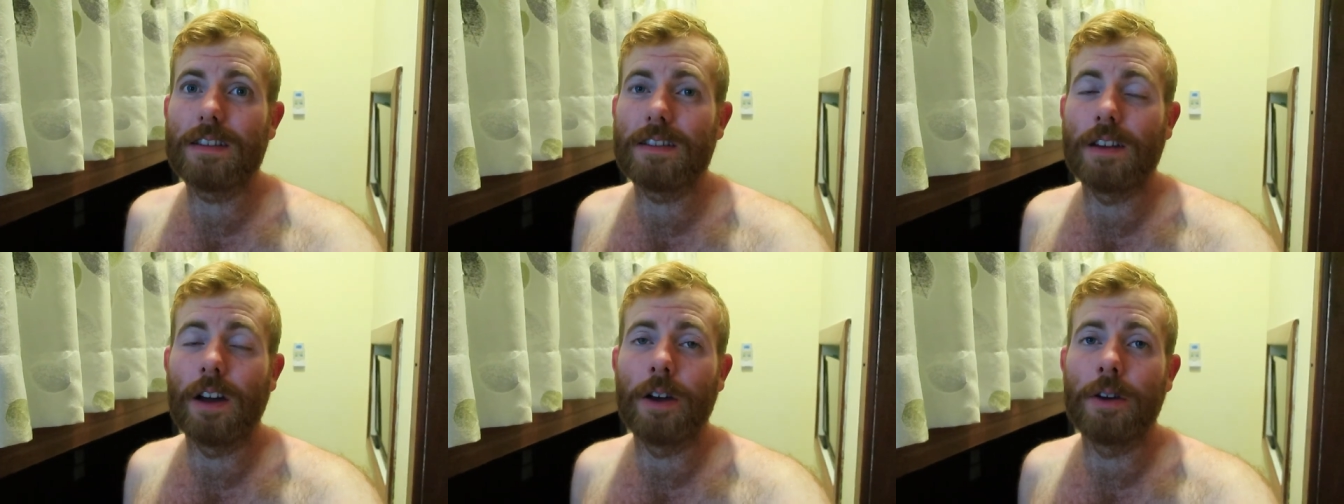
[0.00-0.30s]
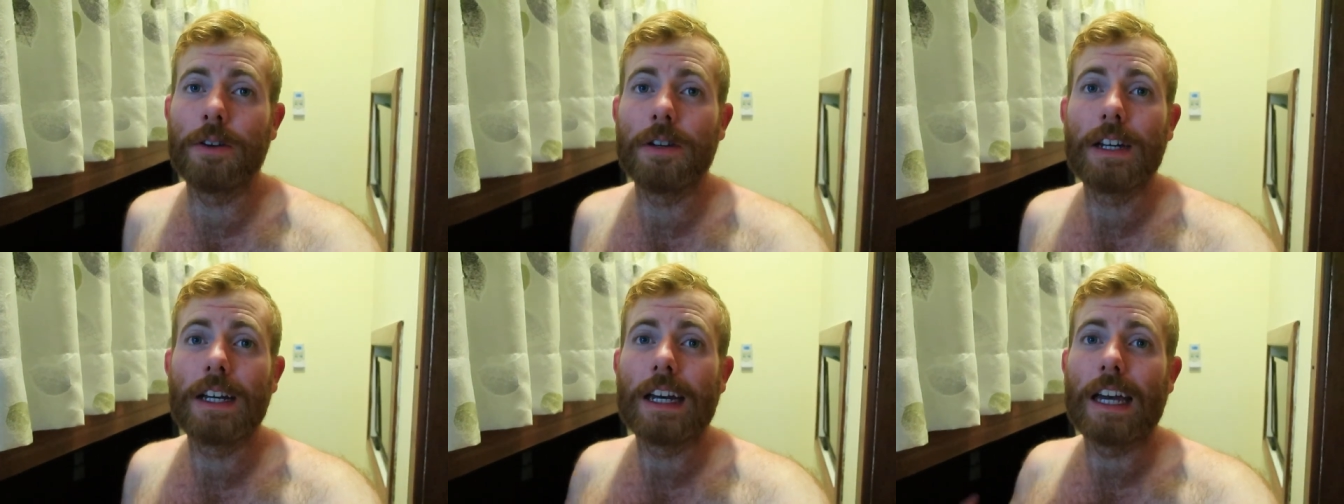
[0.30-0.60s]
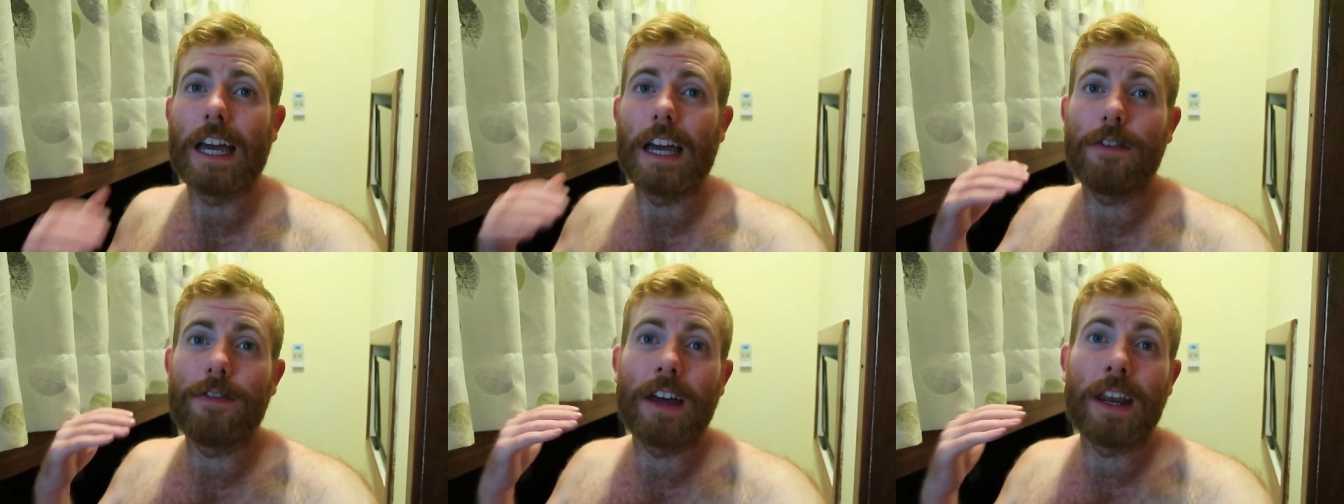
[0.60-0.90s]
So
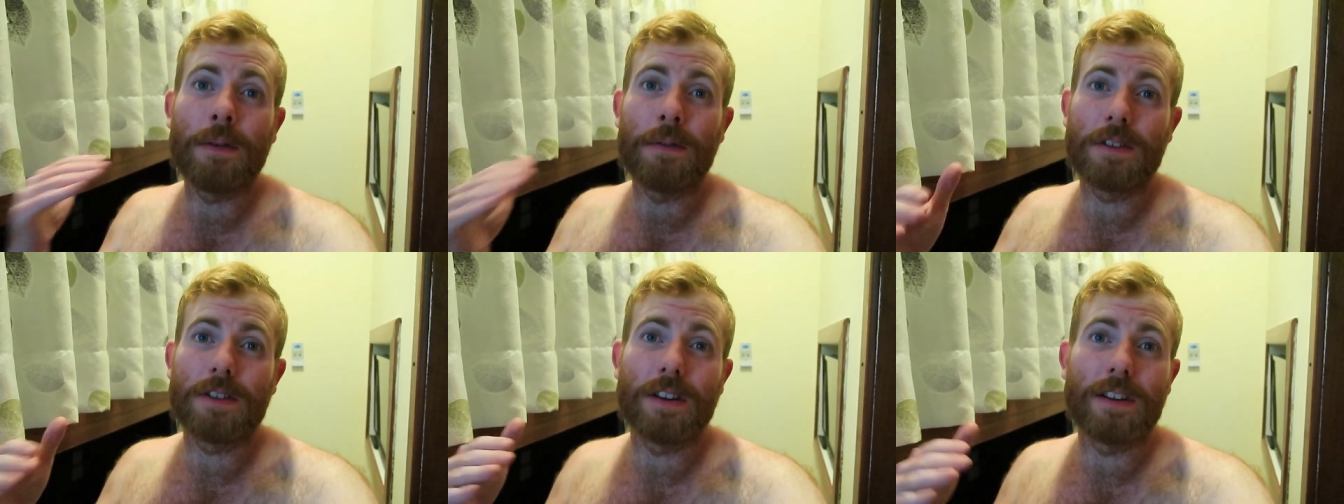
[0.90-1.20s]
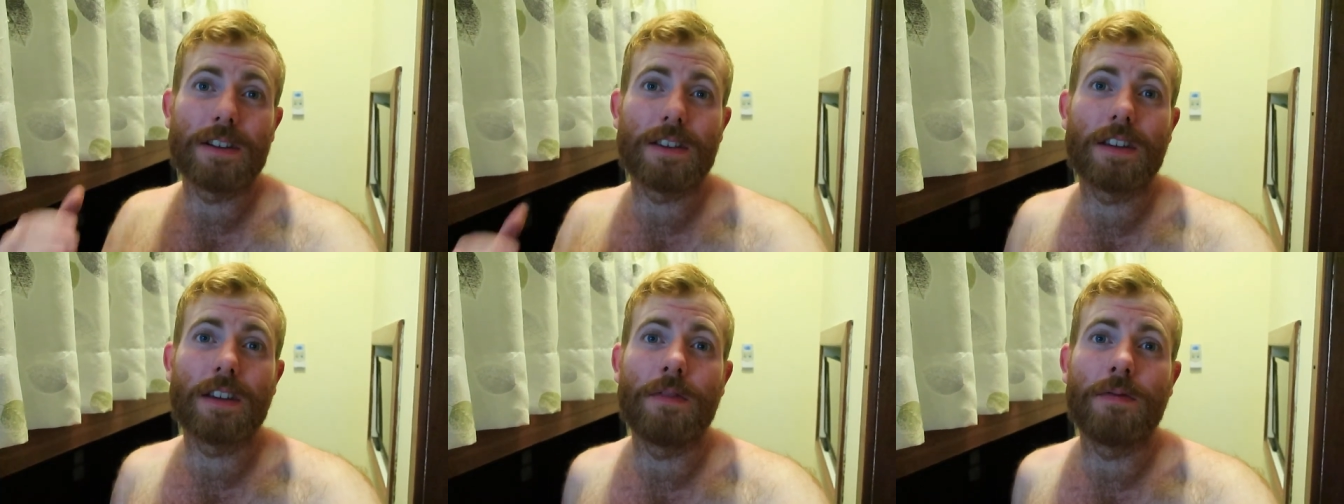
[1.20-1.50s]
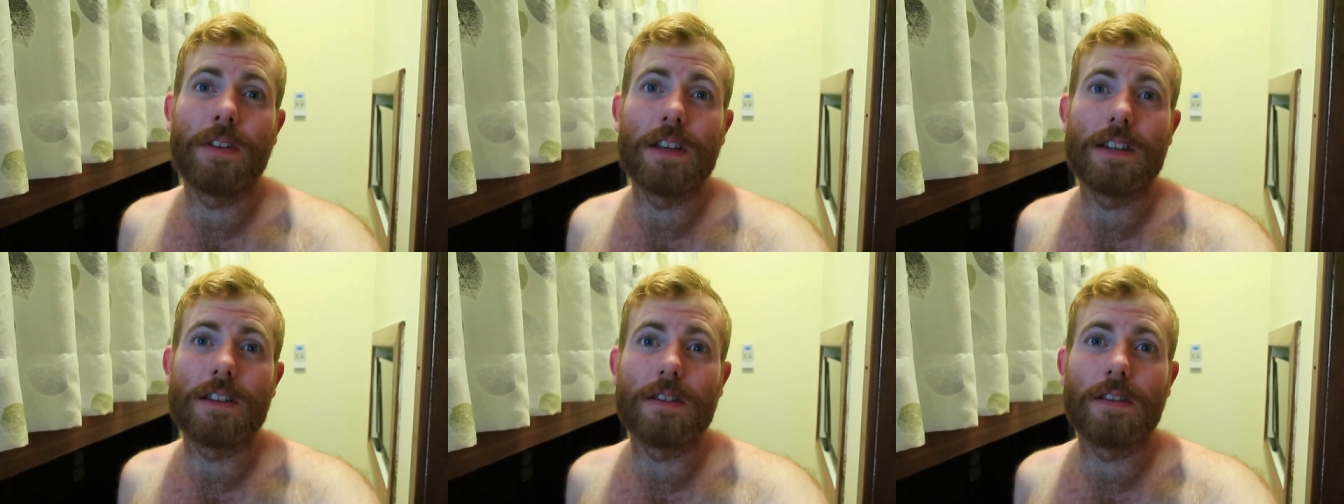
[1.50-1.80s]
if anyone tries to
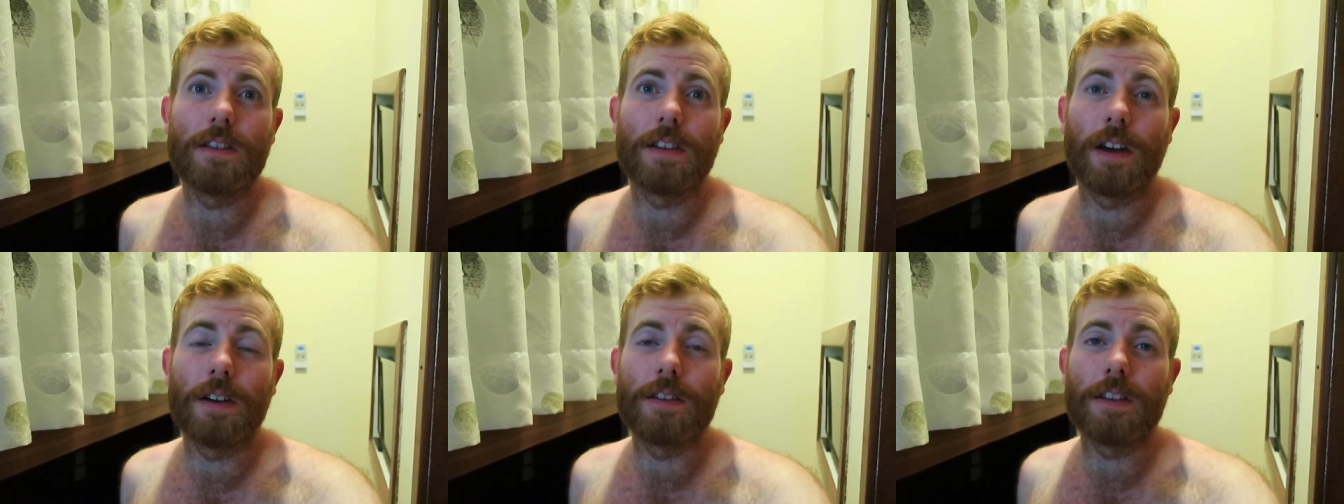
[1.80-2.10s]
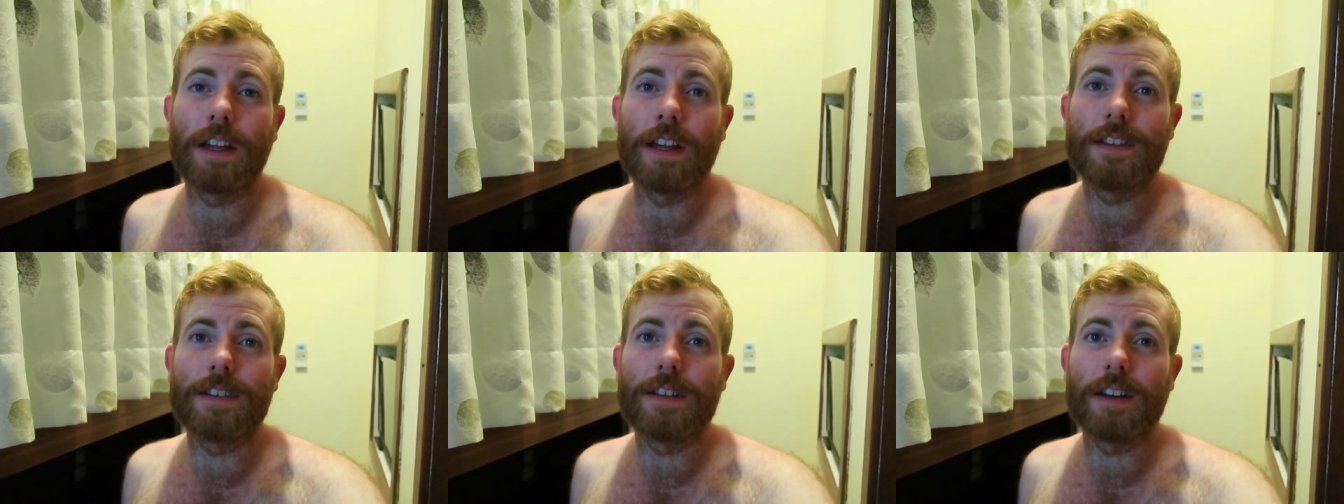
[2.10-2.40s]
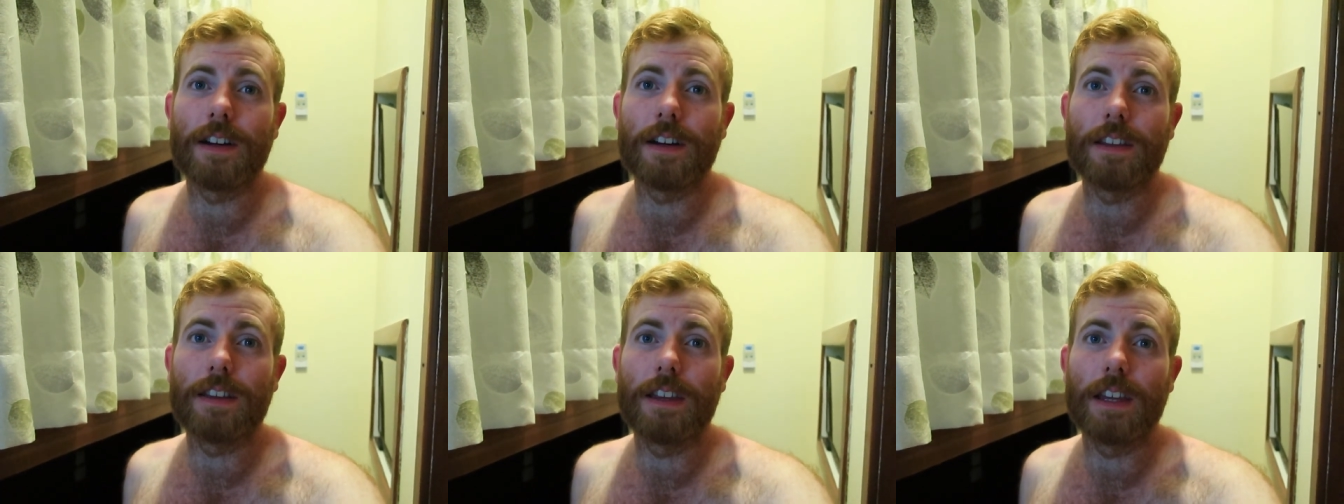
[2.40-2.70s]
convince you to go to the other
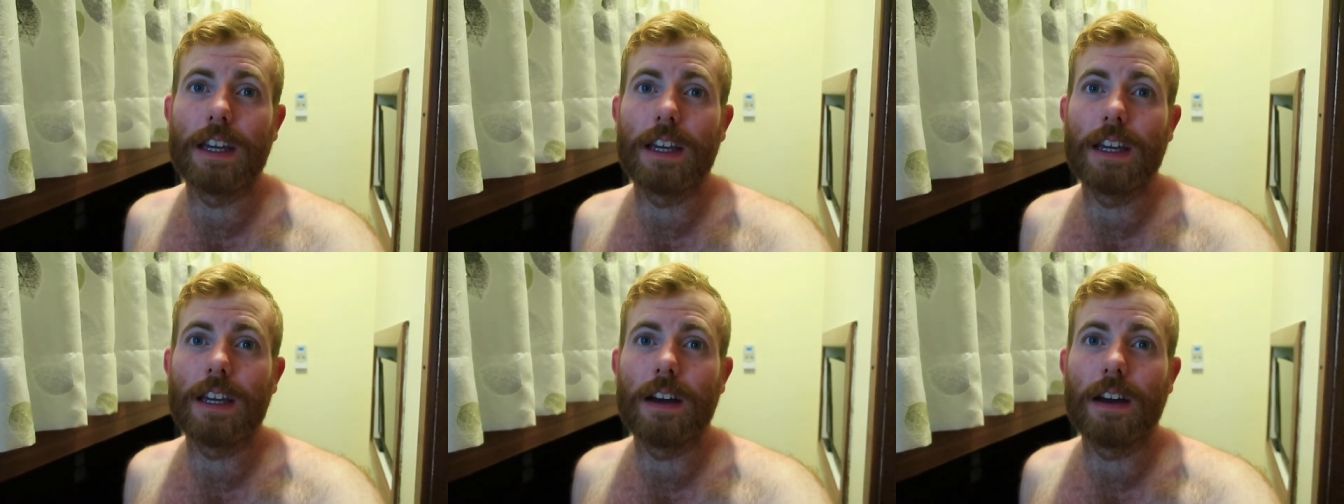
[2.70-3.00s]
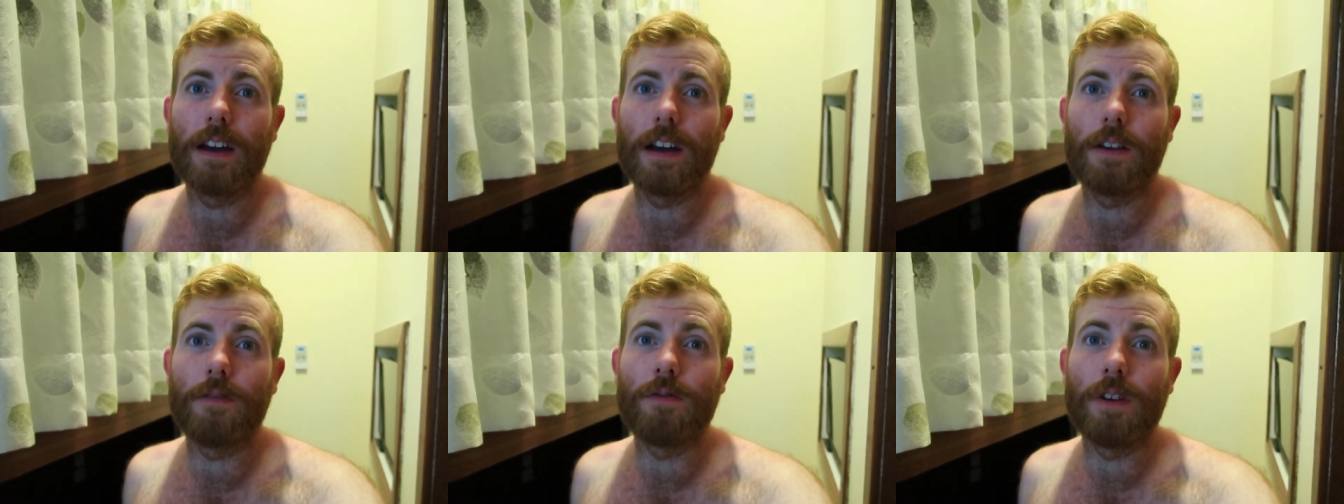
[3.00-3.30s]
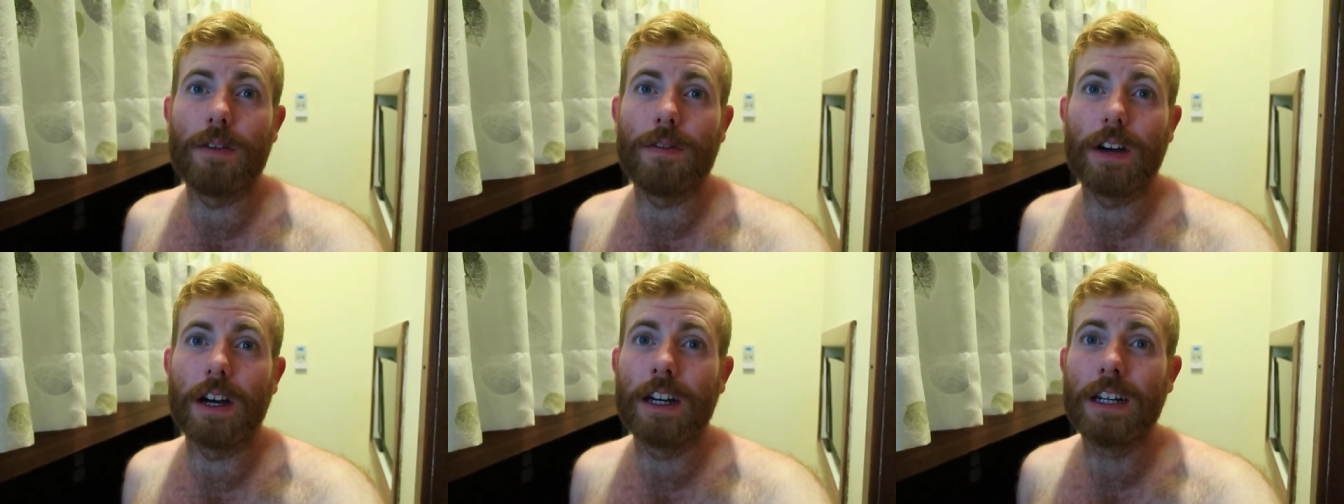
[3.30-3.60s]
side of the
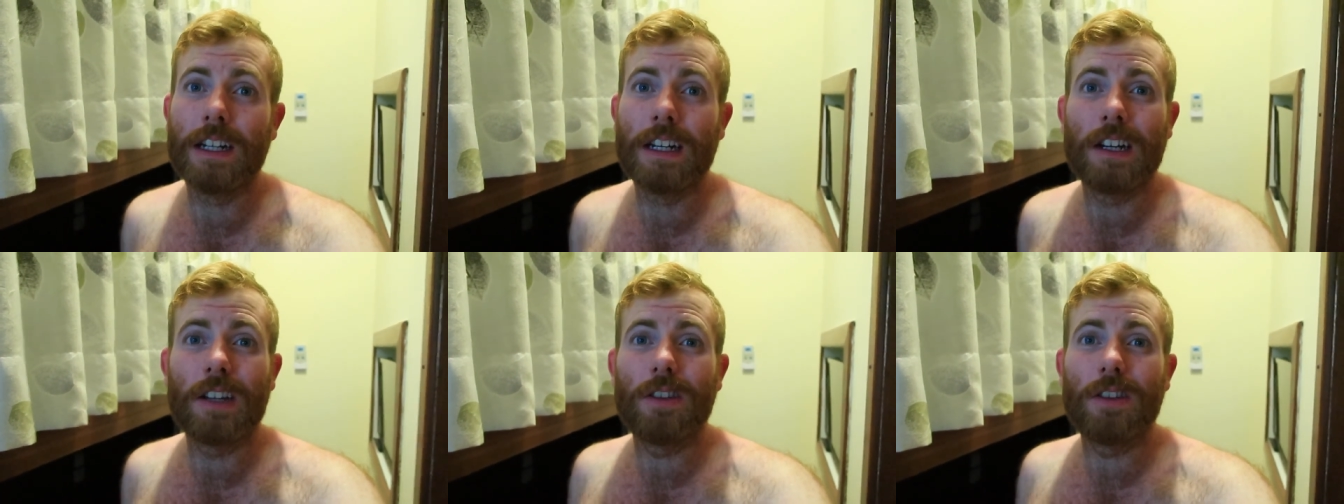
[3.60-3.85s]
river,